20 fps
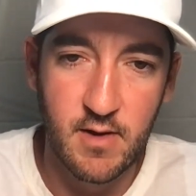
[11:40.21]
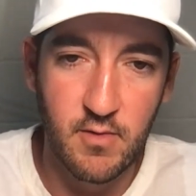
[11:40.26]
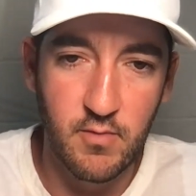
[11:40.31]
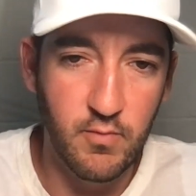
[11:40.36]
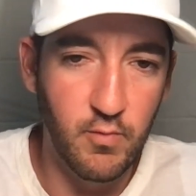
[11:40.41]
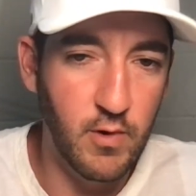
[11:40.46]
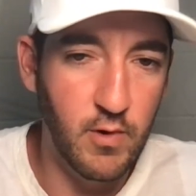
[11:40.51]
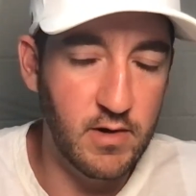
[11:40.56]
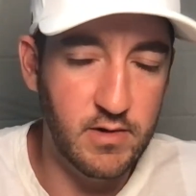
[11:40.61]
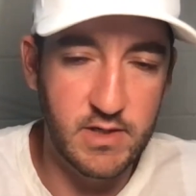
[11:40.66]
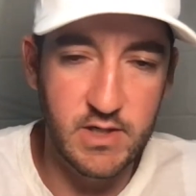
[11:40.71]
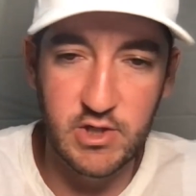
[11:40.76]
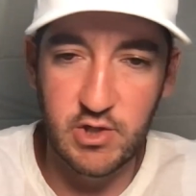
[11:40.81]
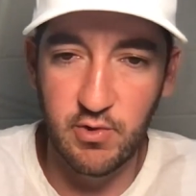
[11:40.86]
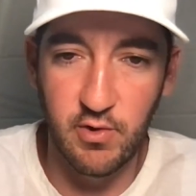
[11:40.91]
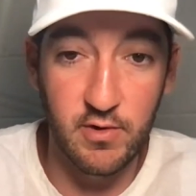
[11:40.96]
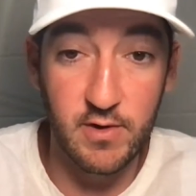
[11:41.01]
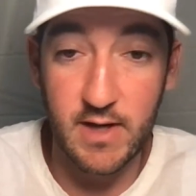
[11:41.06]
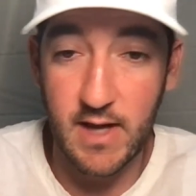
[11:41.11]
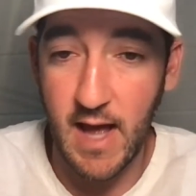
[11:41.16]
where did
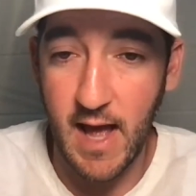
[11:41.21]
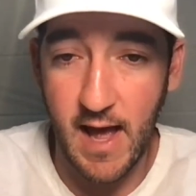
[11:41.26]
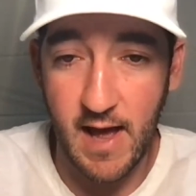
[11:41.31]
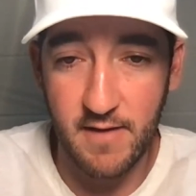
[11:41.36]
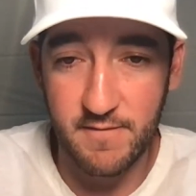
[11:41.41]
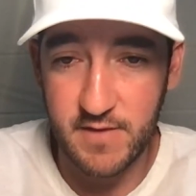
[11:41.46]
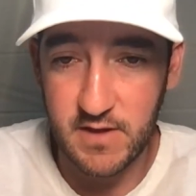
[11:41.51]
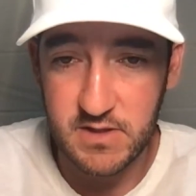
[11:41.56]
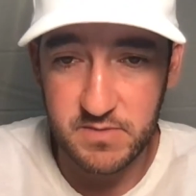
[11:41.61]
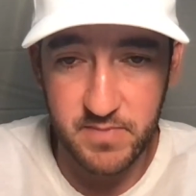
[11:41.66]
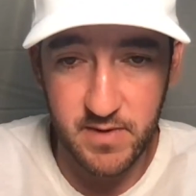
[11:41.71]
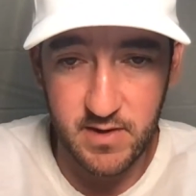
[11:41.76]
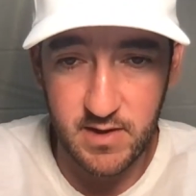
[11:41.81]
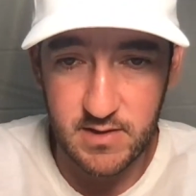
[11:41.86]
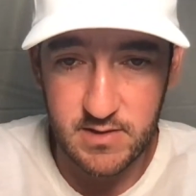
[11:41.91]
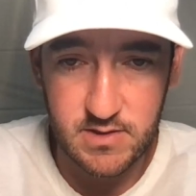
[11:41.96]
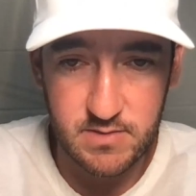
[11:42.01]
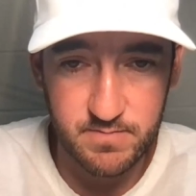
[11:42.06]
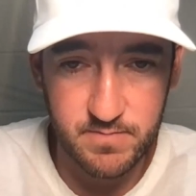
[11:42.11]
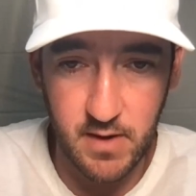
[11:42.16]
you already have
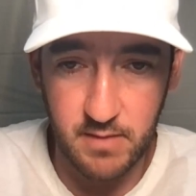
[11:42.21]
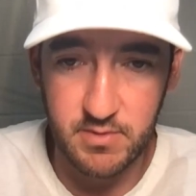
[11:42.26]
experience